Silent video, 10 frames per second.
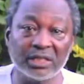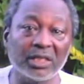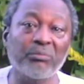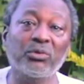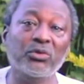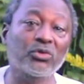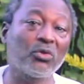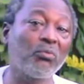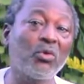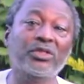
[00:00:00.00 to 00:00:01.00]
temples
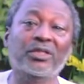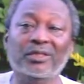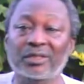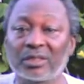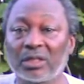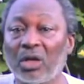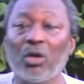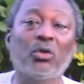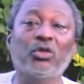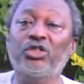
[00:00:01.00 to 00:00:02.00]
or mosques
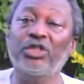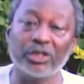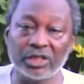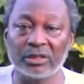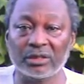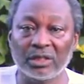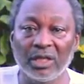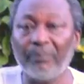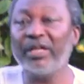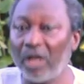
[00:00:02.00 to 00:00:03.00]
or churches,
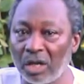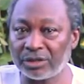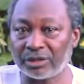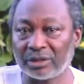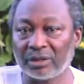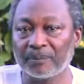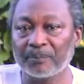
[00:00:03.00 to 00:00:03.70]
because